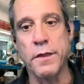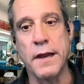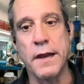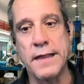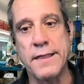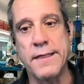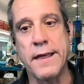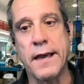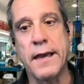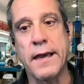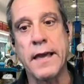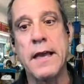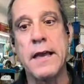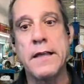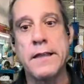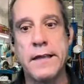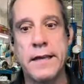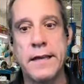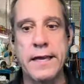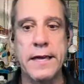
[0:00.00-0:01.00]
And I think
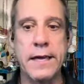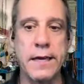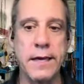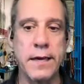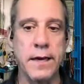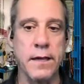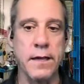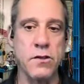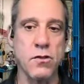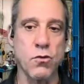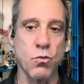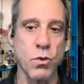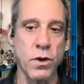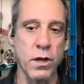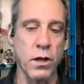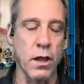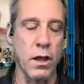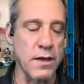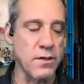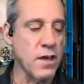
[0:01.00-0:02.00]
the key is to
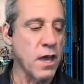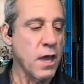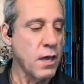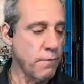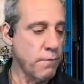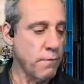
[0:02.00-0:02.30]
realize,